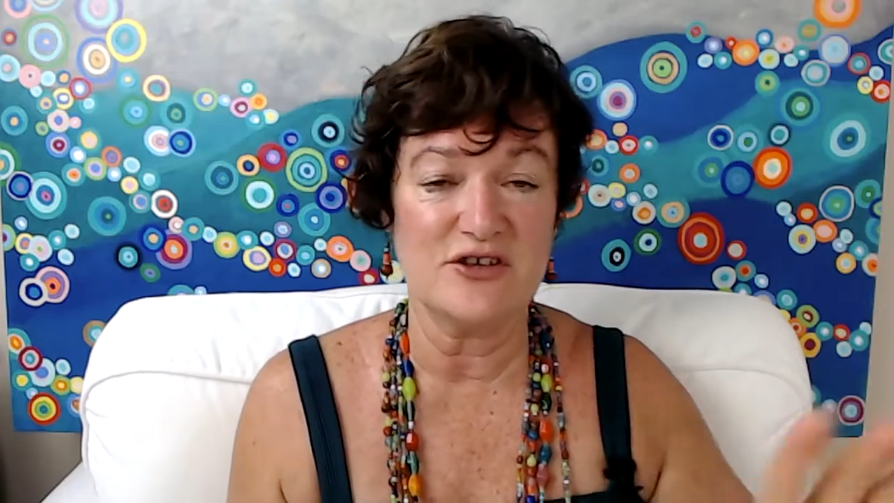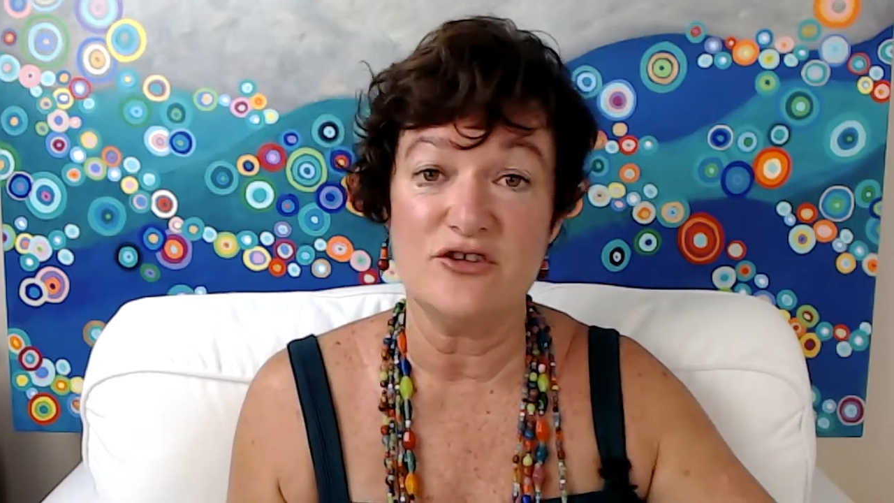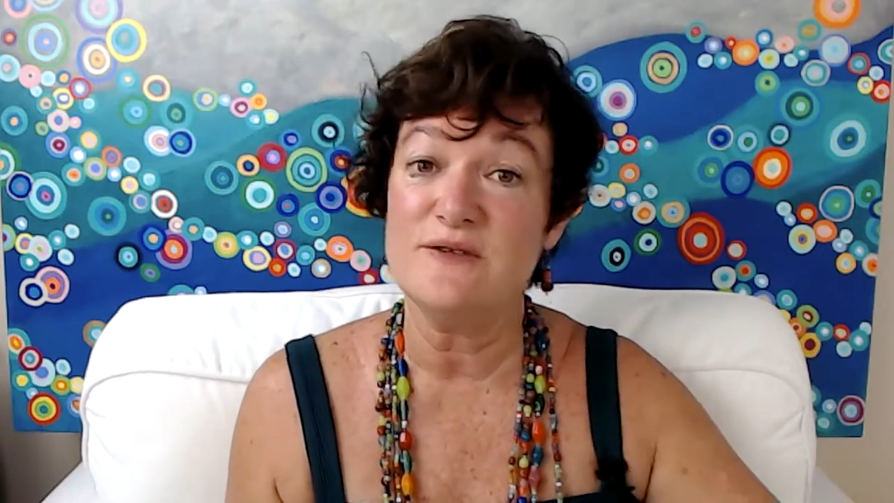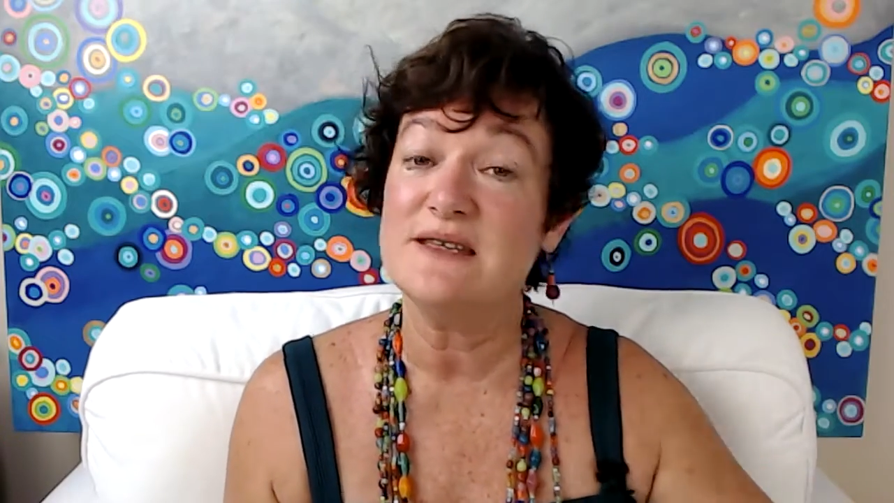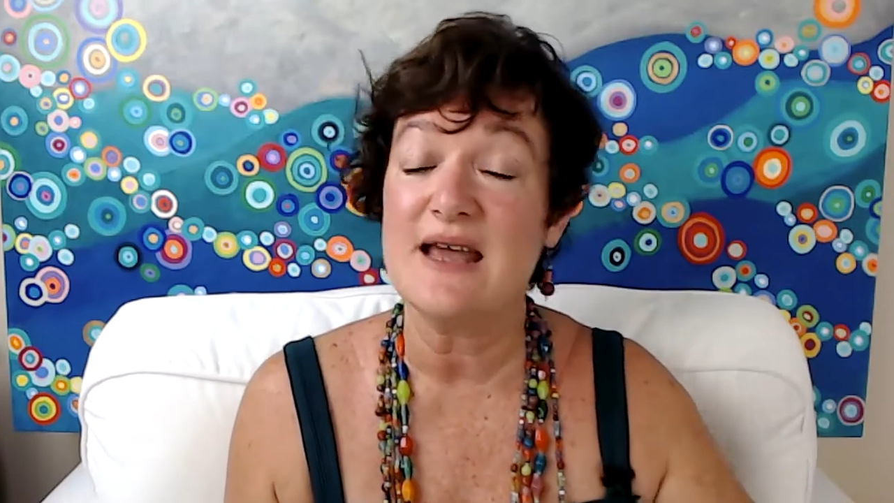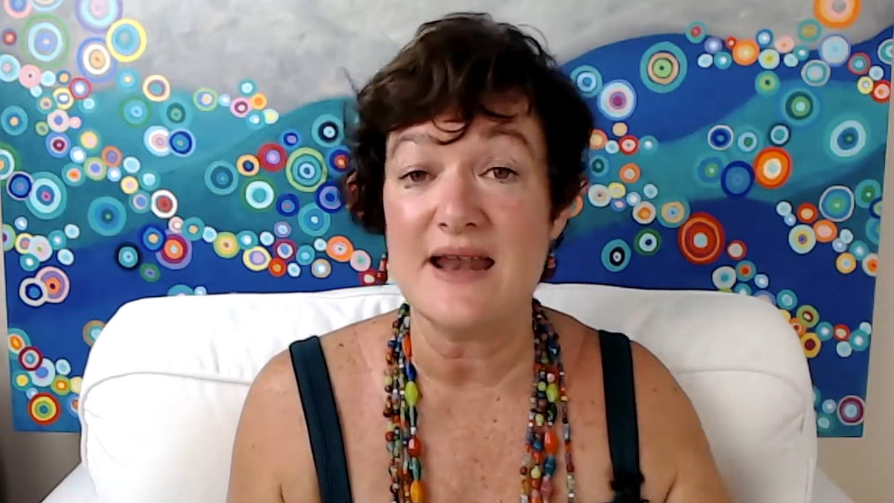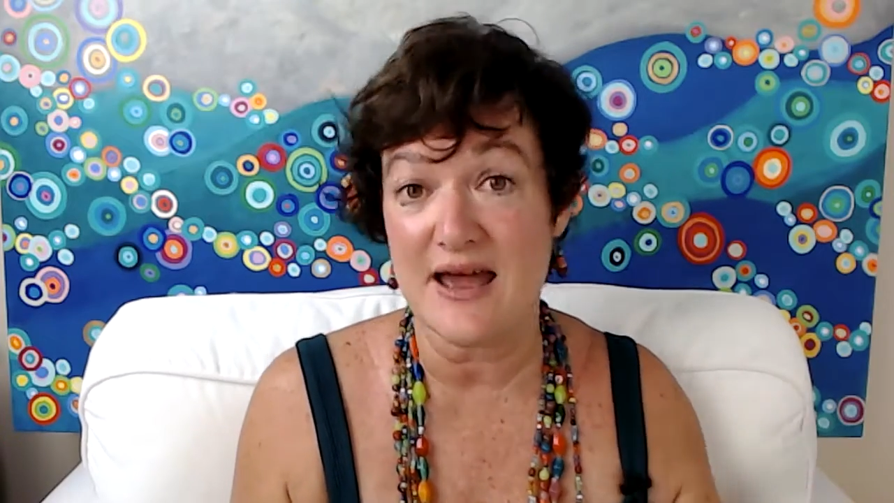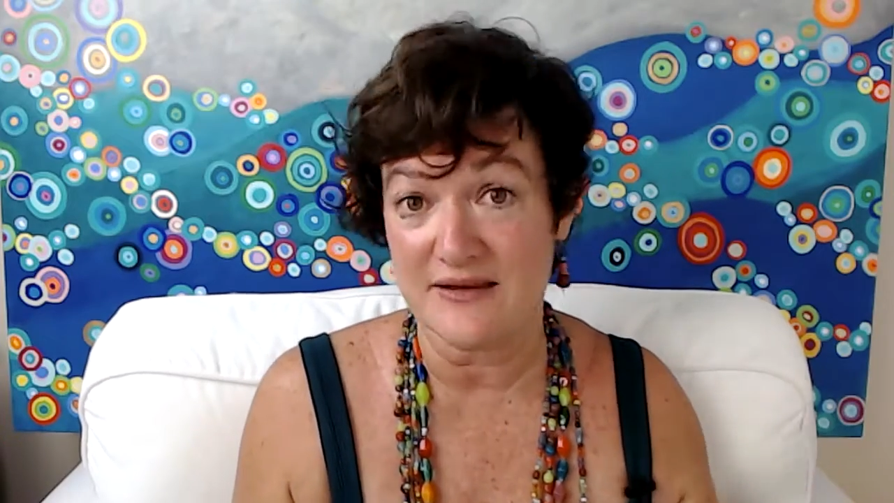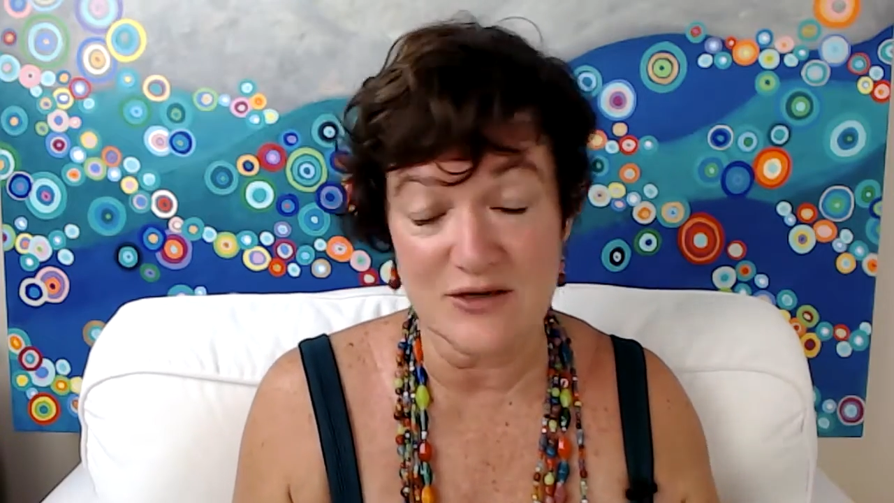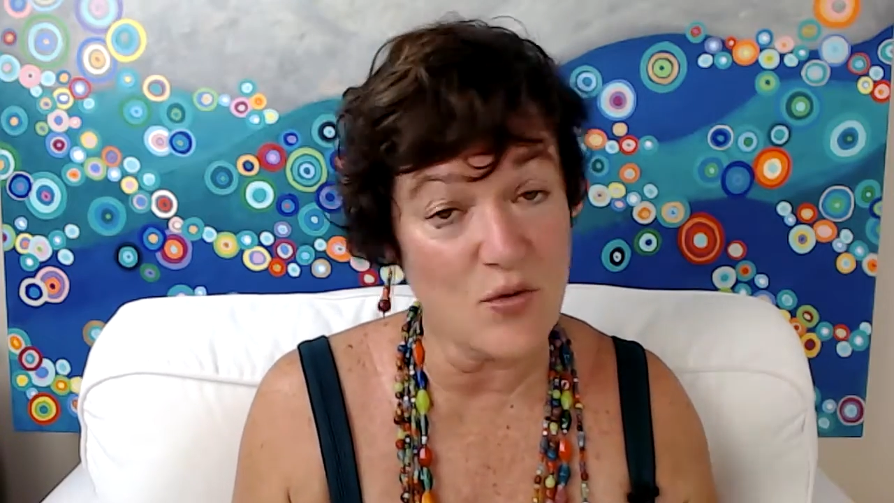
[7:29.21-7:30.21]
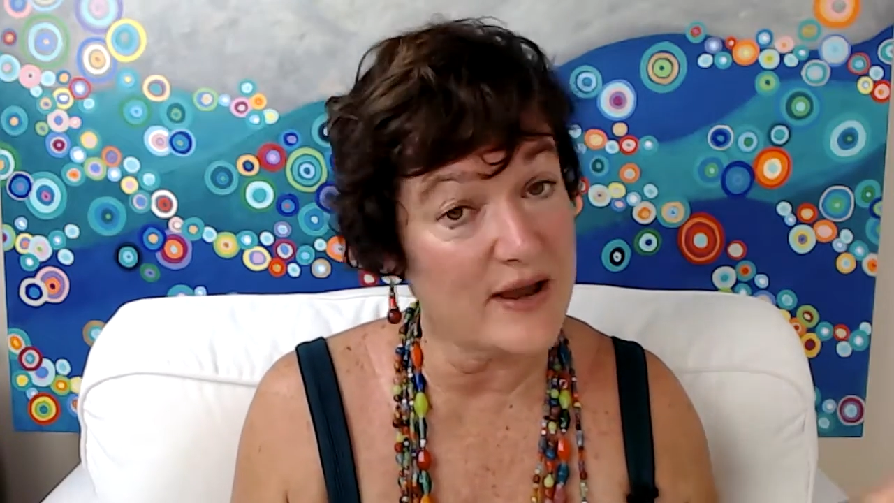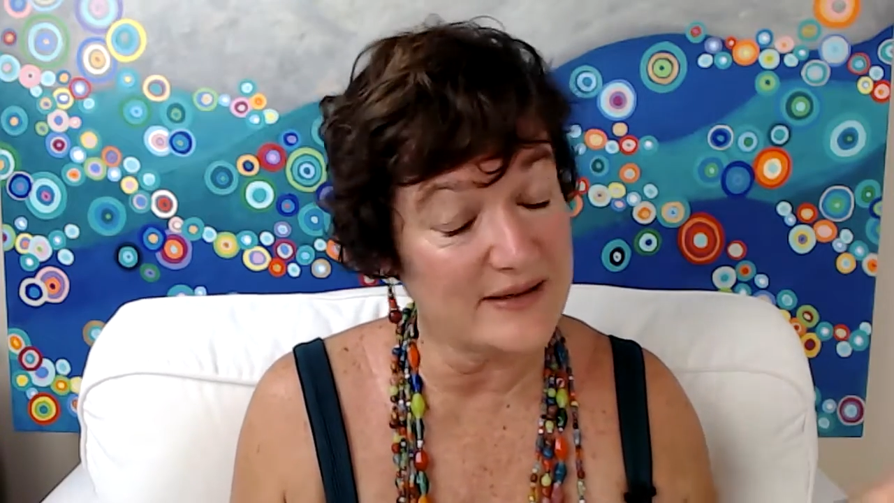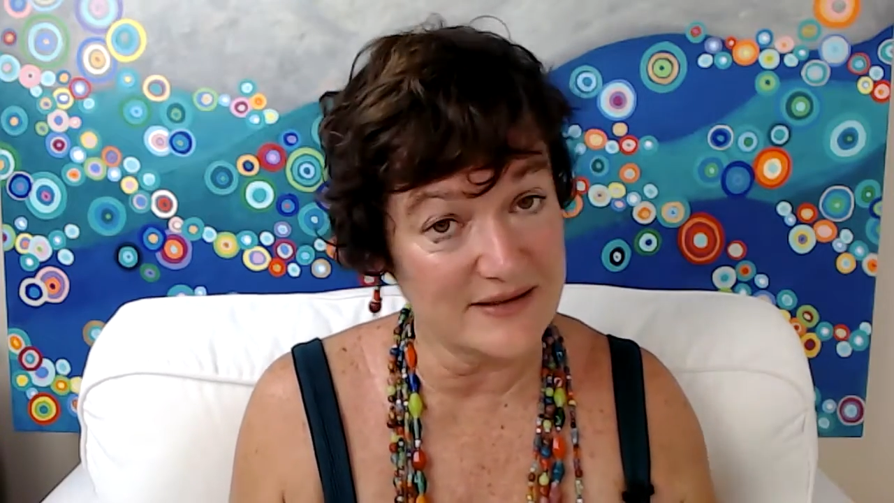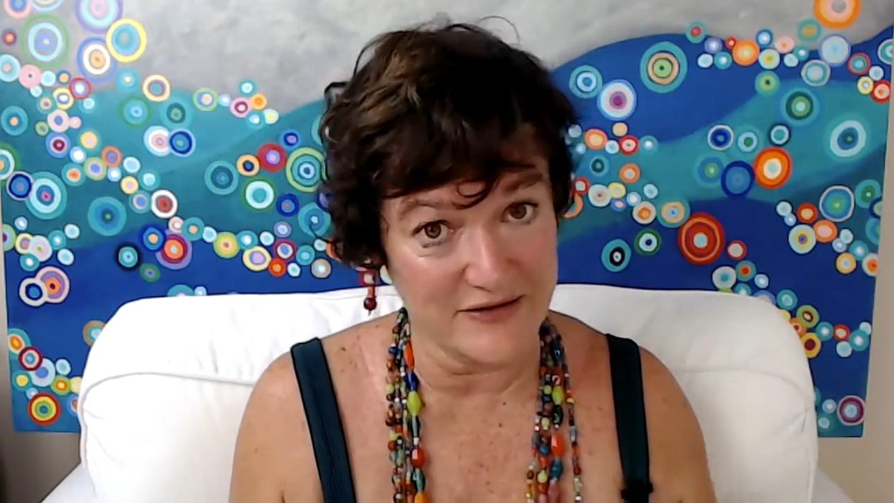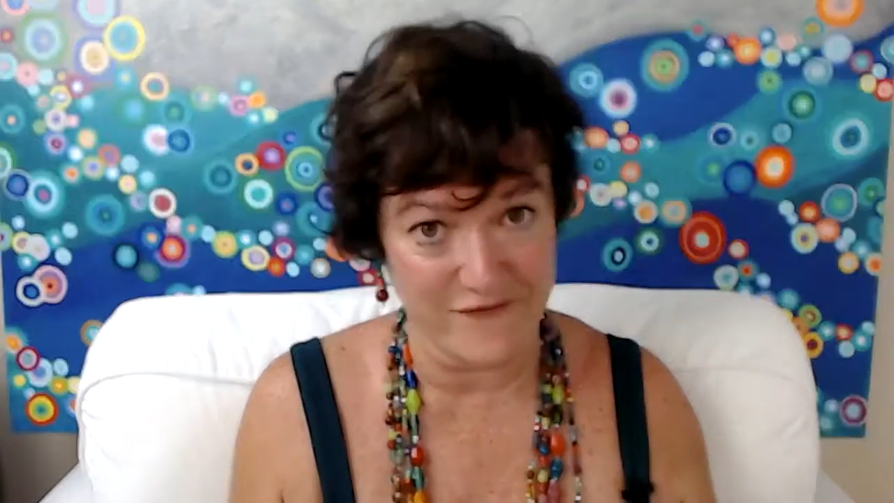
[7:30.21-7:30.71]
you stand out as quite
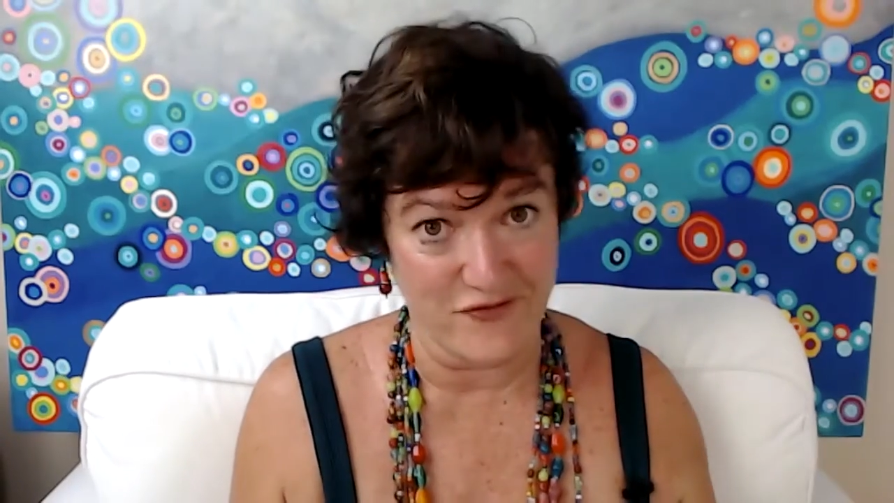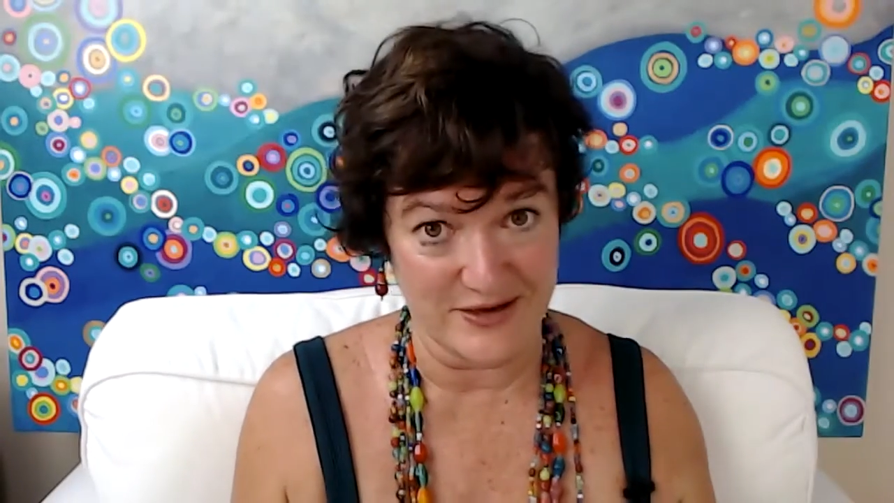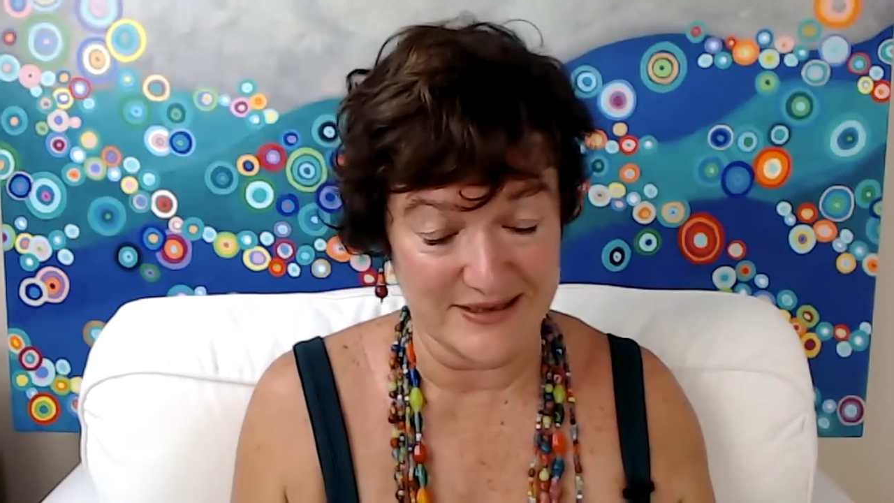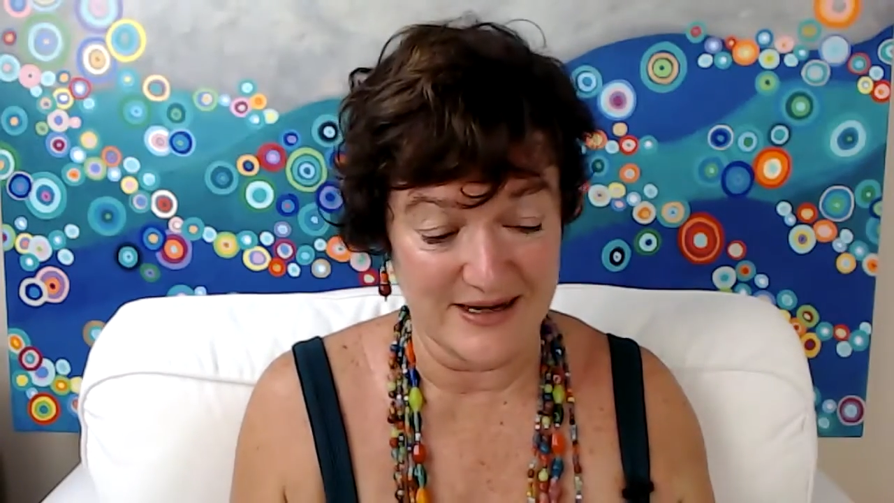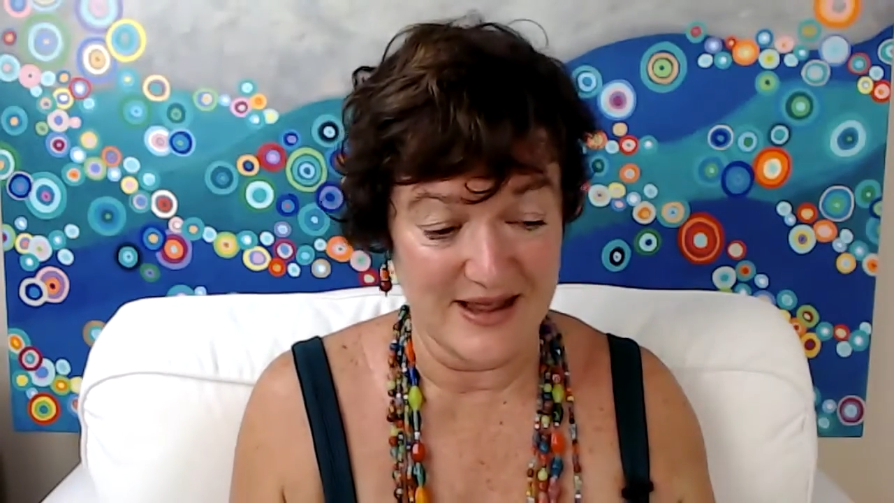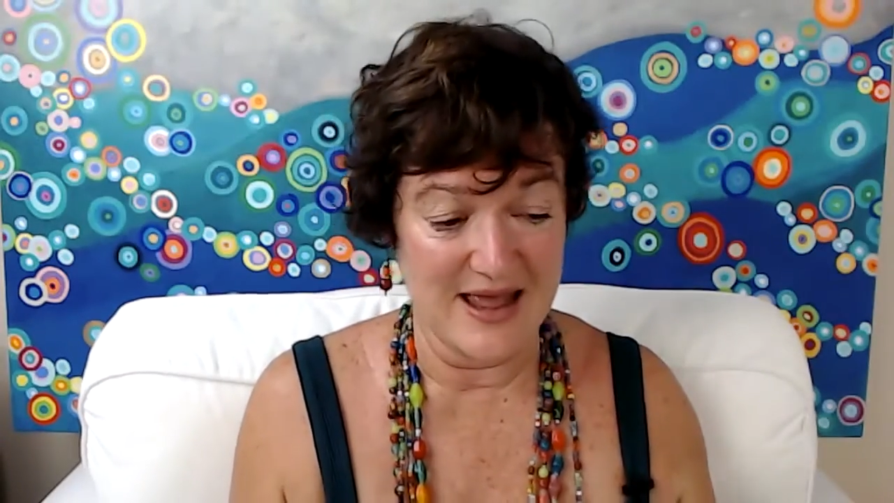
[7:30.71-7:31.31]
different.